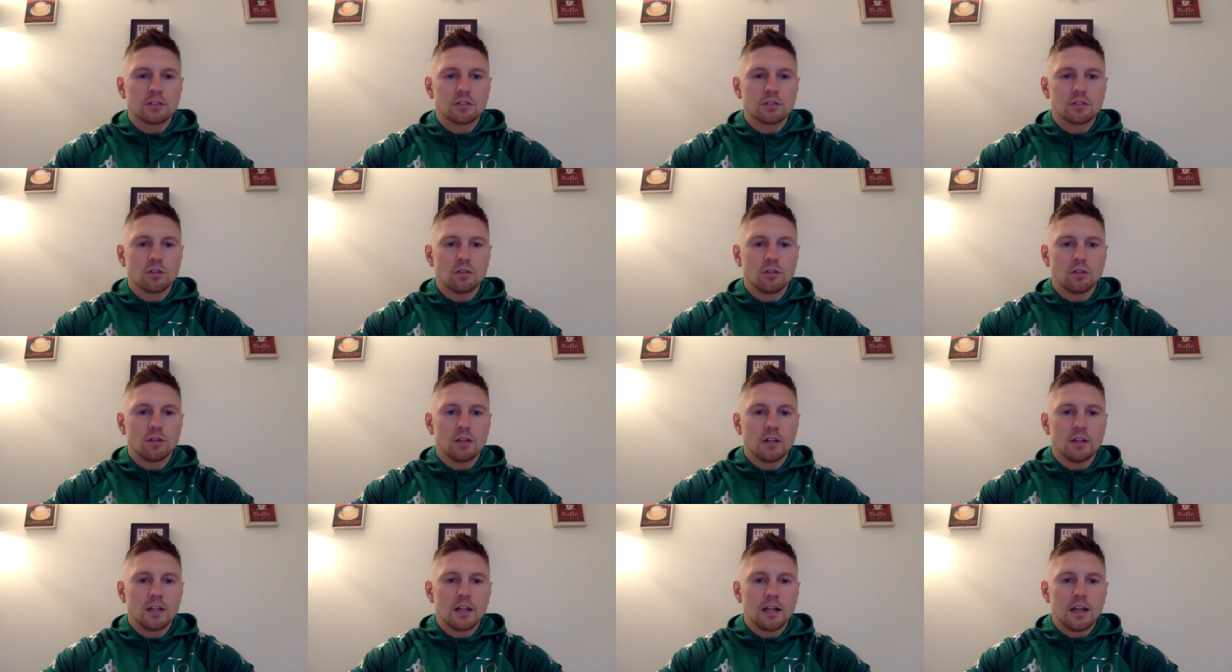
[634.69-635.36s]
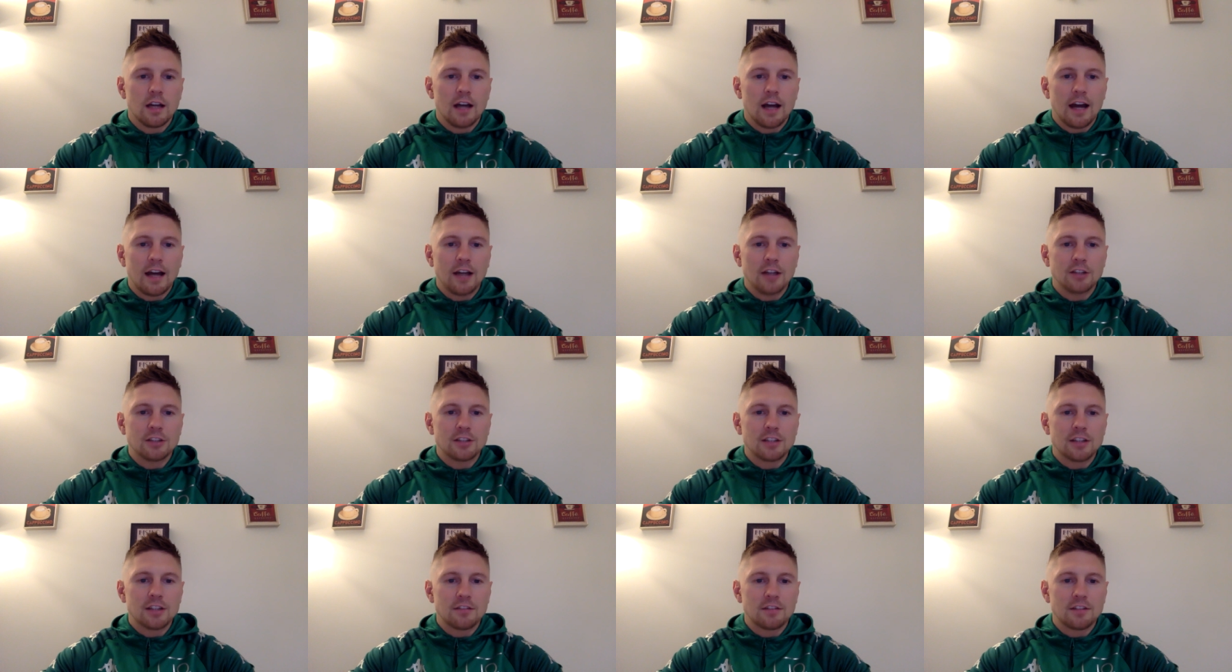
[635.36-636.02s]
So I
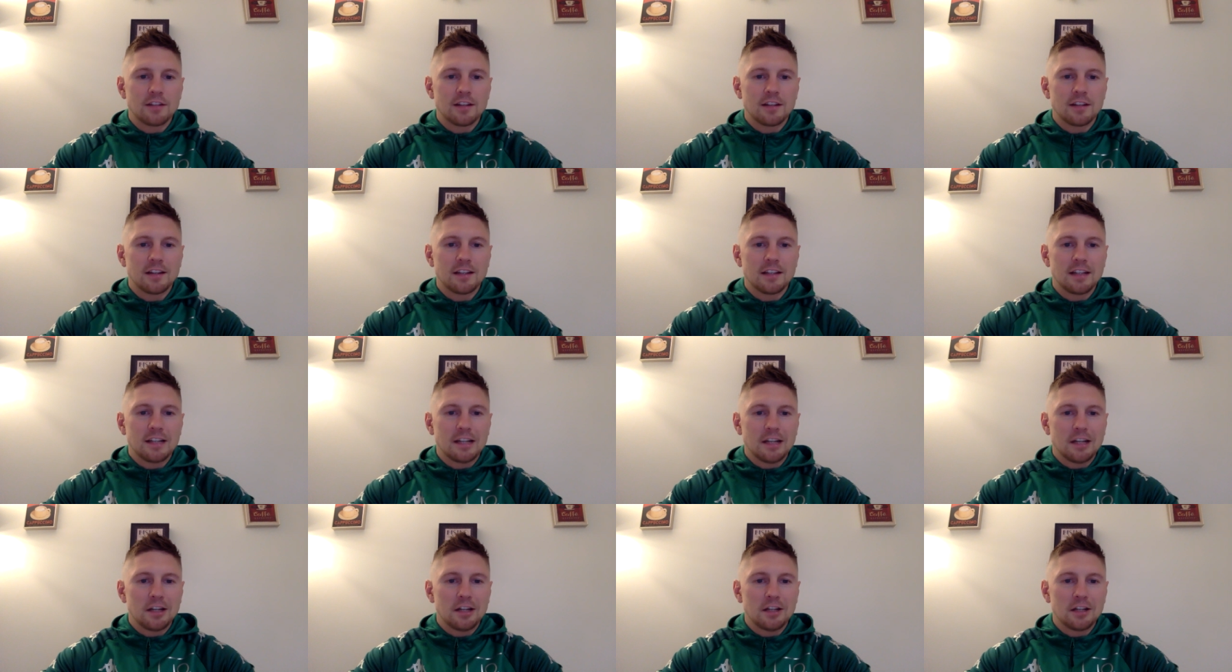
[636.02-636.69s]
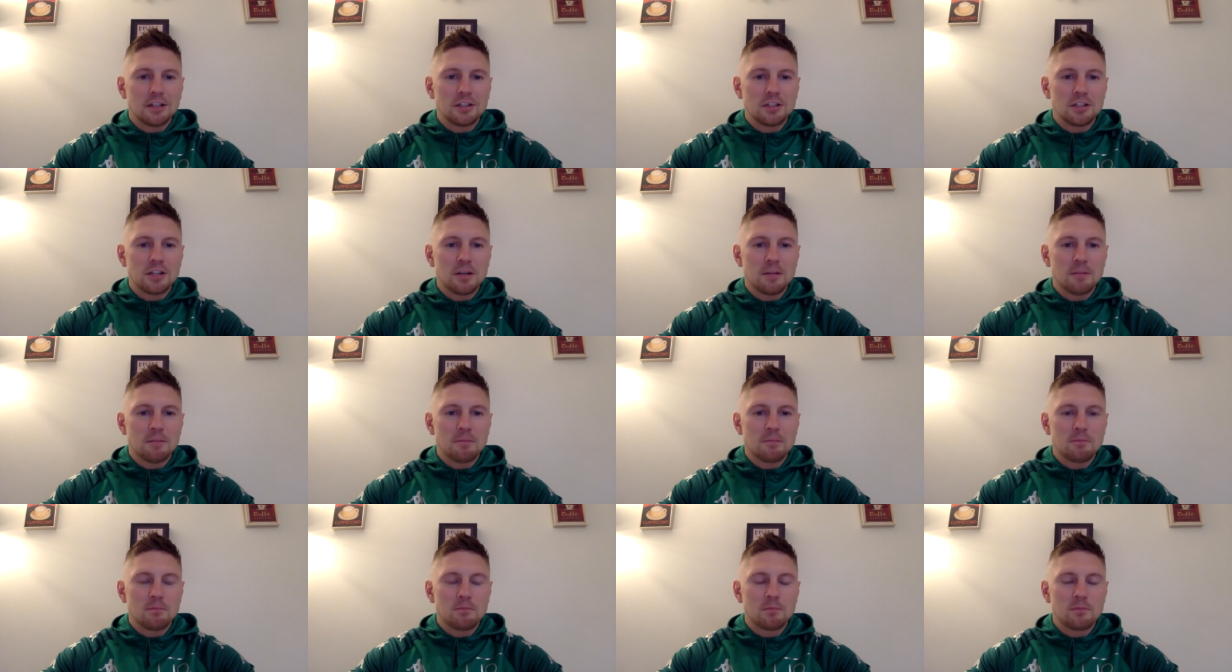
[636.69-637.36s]
just have to get into the
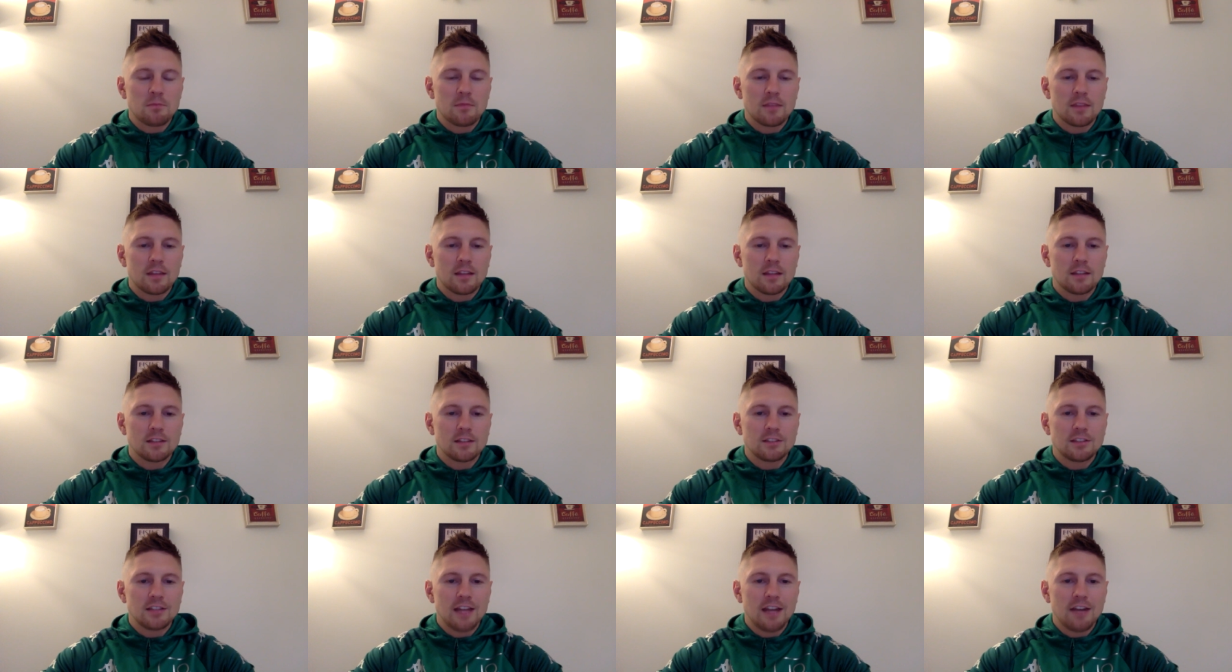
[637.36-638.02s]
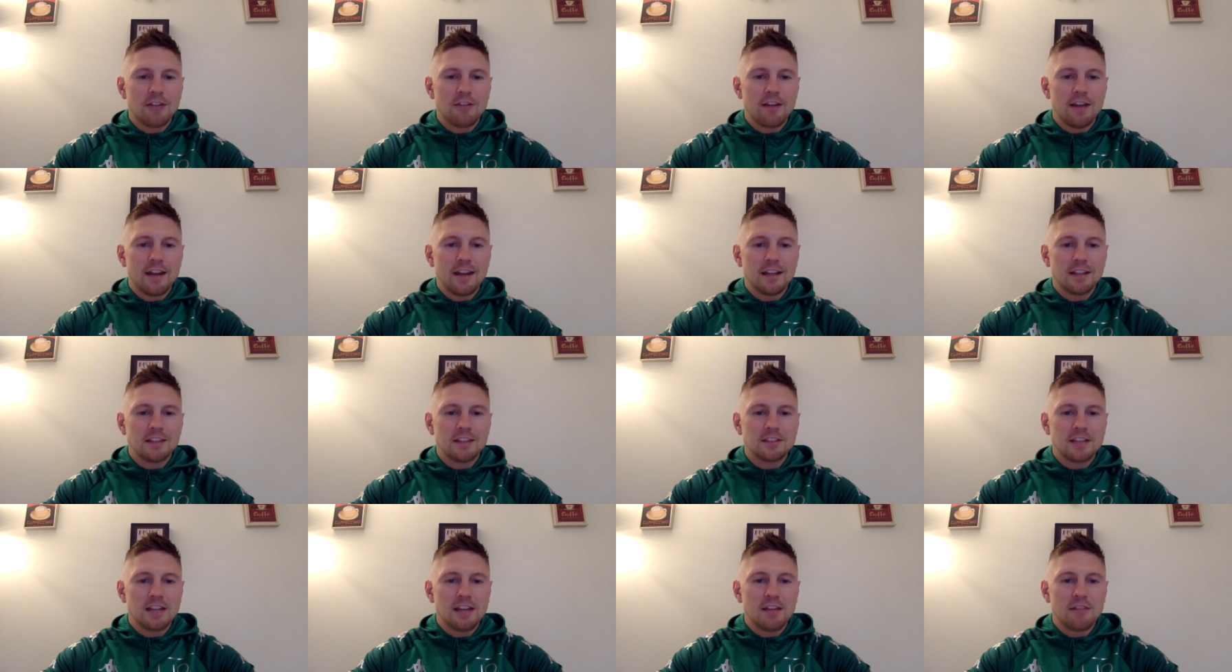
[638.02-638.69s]
gym, stay
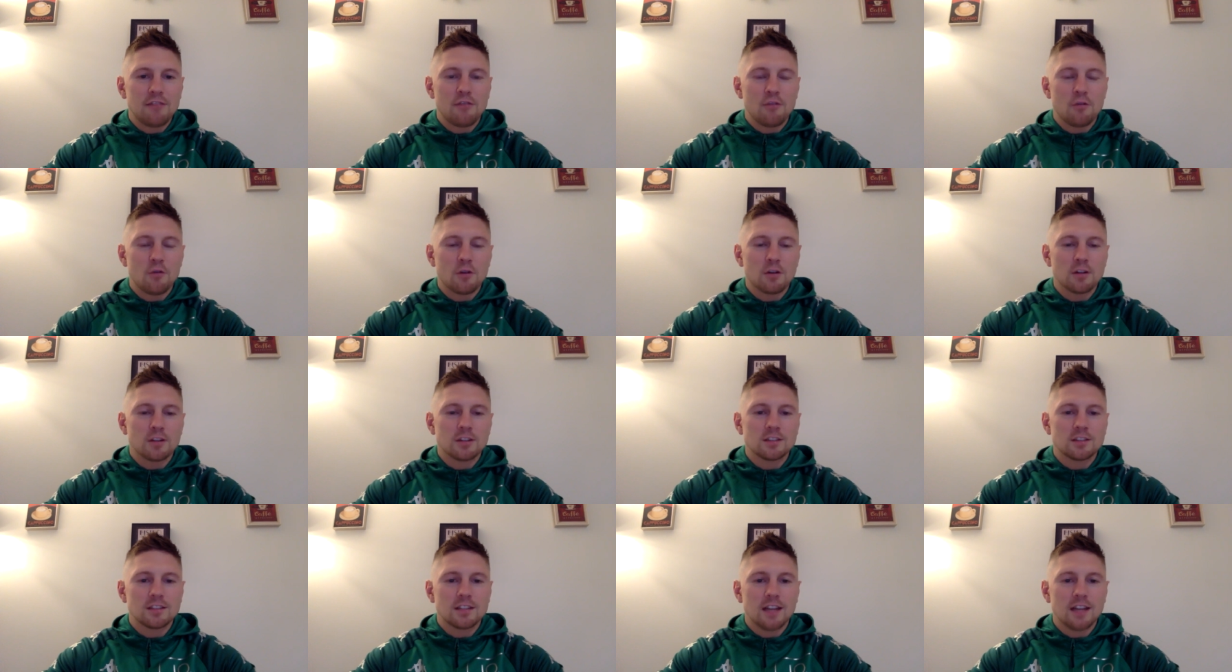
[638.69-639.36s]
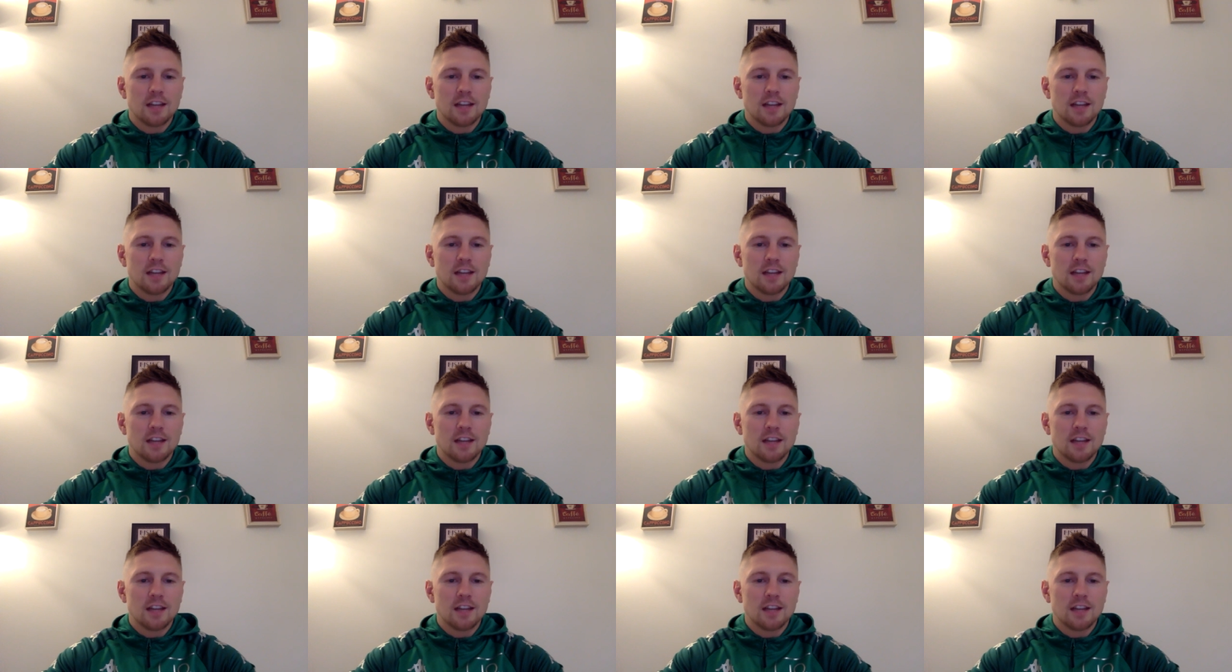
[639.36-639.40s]
ready, stay focused.